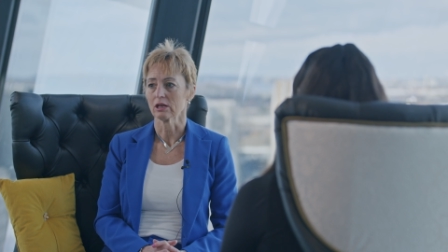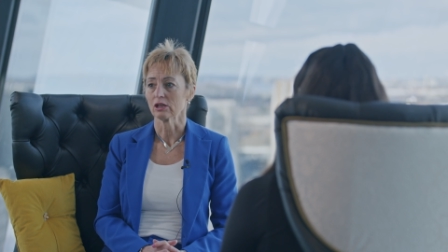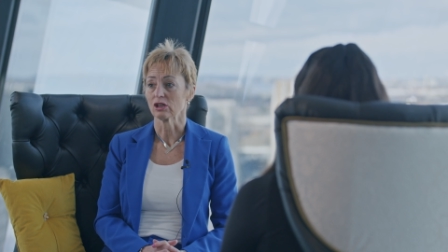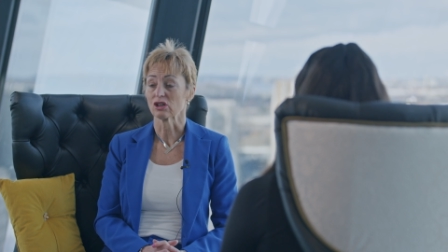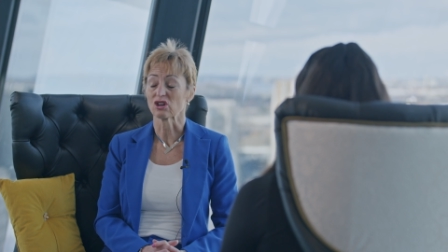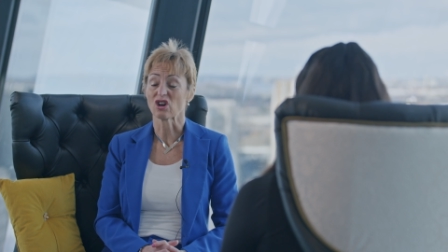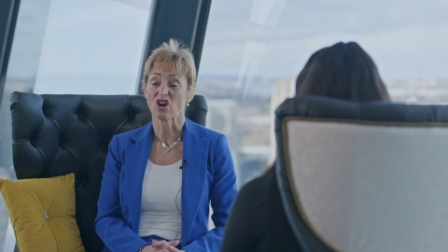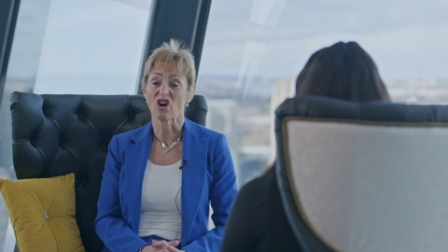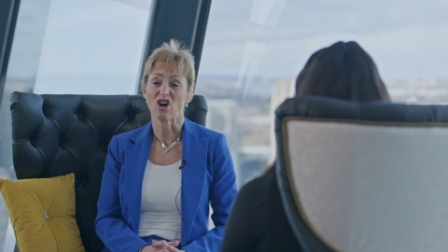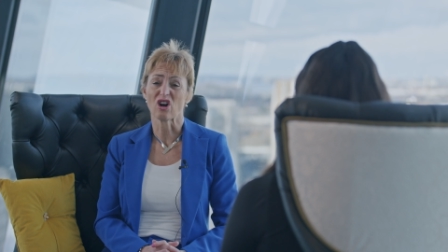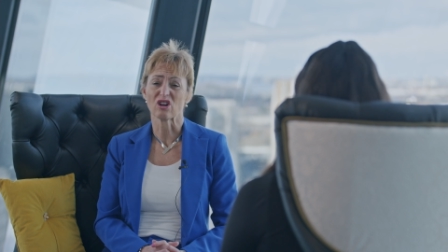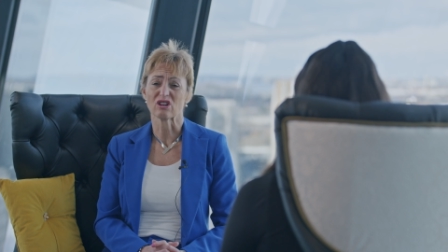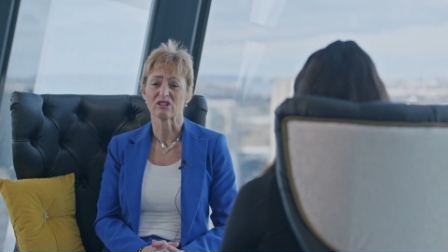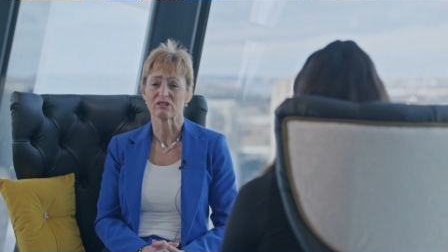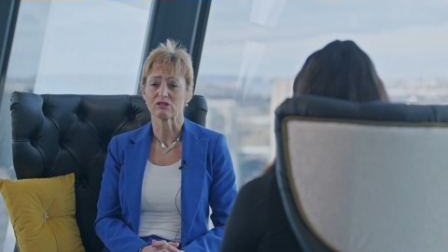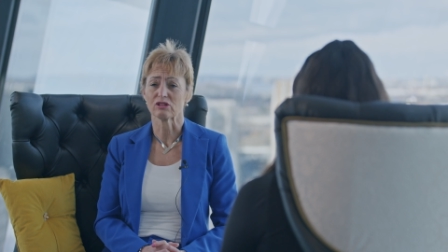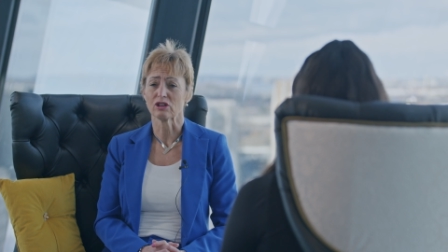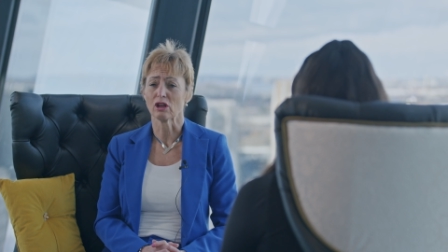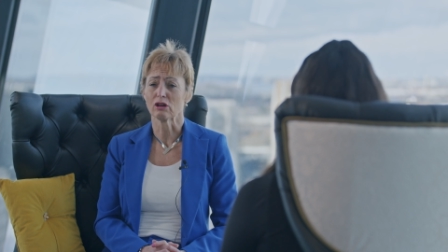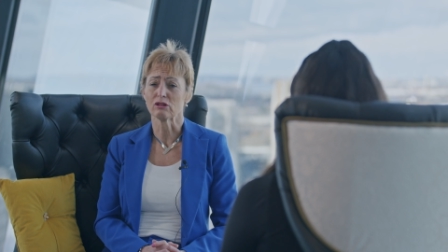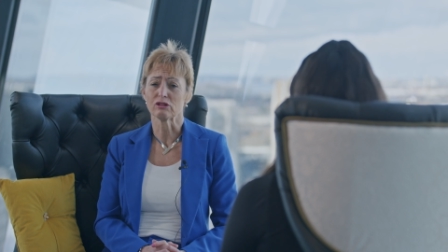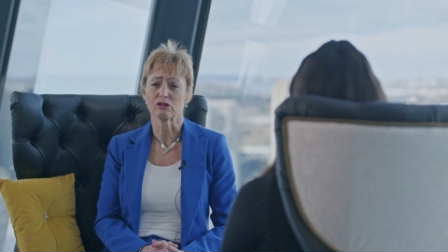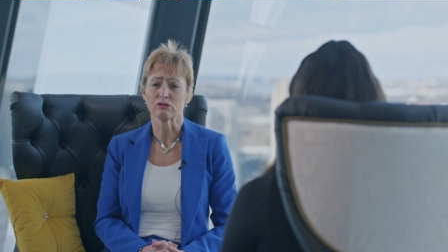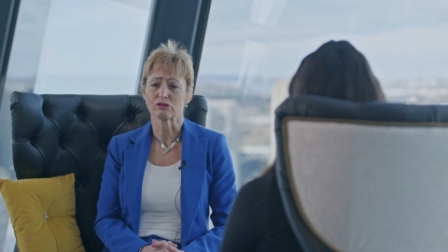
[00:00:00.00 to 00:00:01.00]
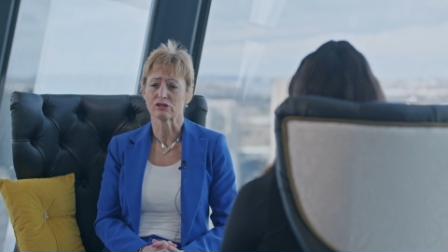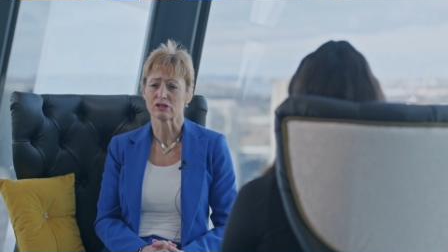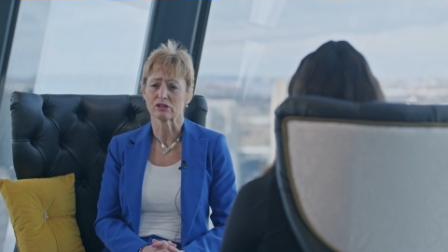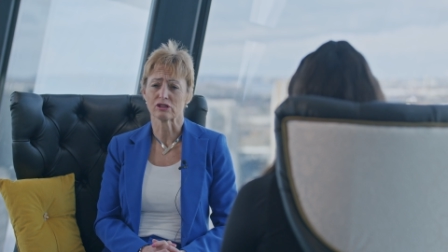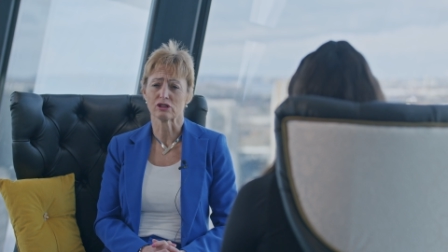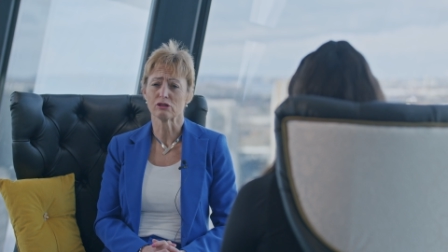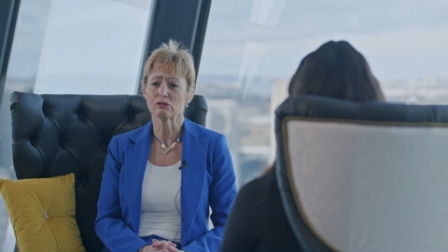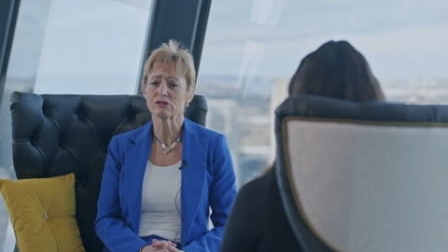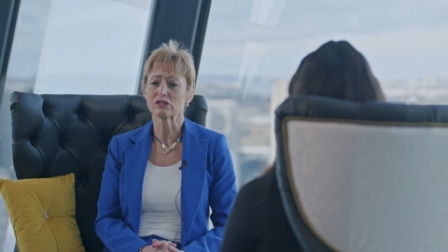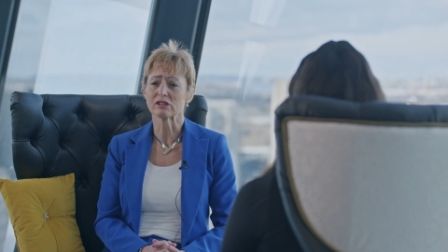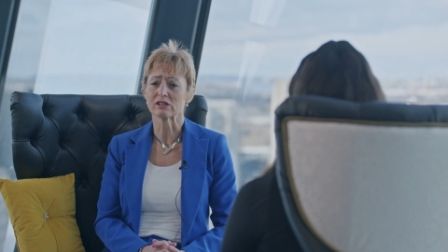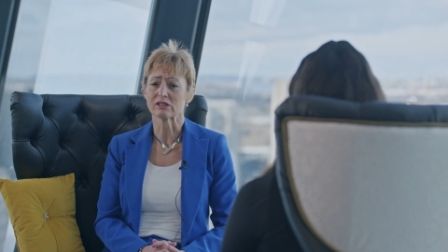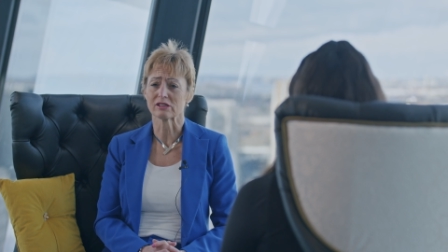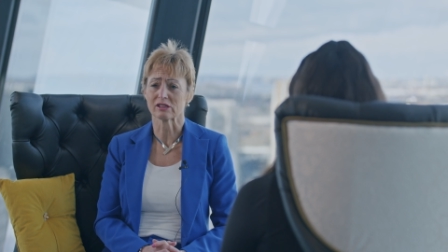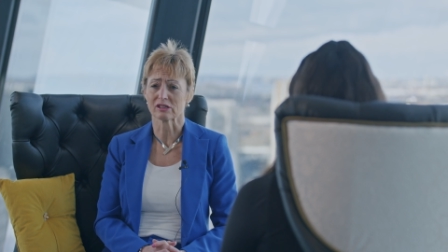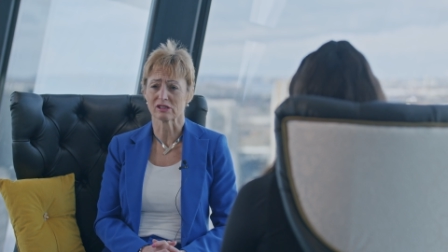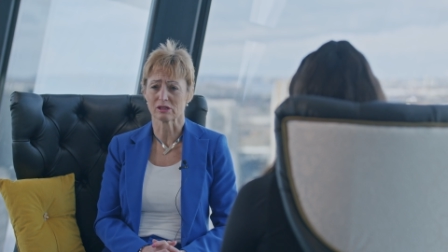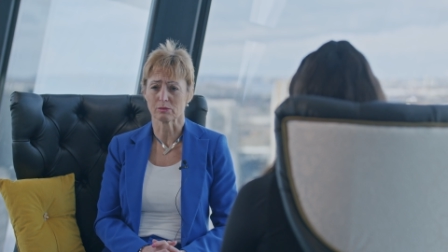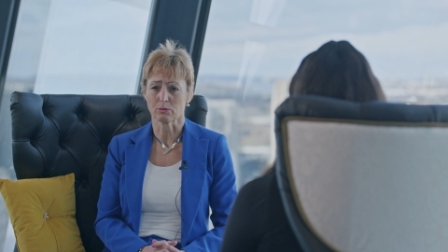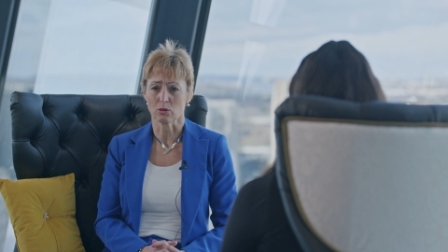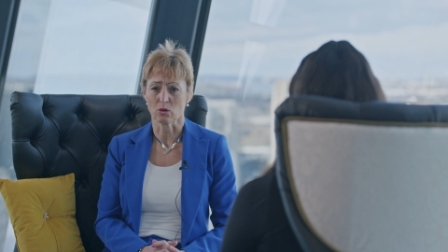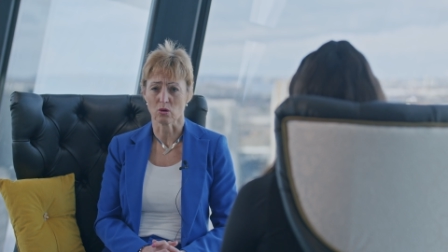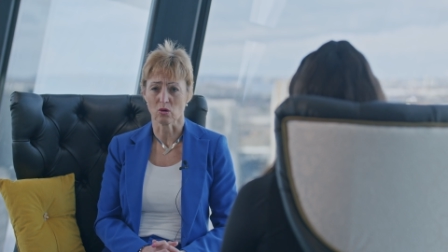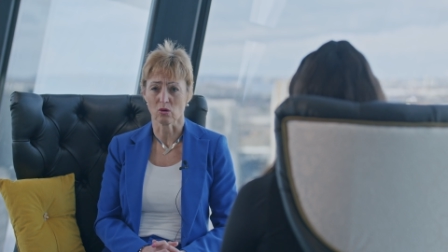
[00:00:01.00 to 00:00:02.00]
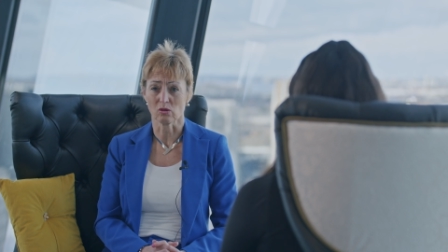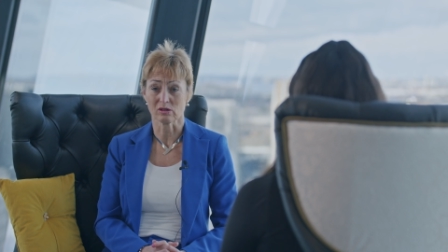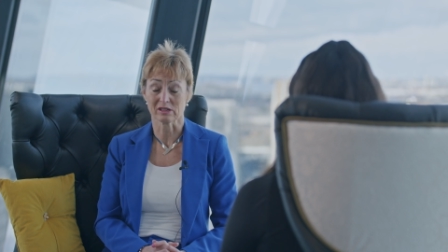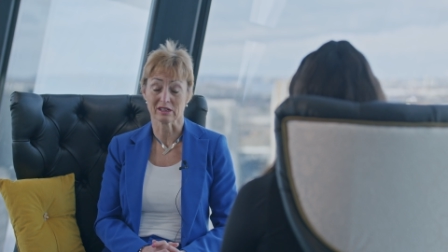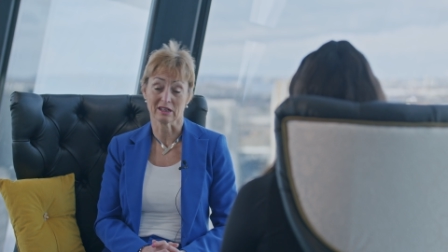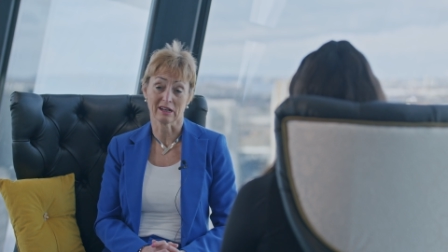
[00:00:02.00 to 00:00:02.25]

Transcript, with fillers: you can't, no use, useless at sport.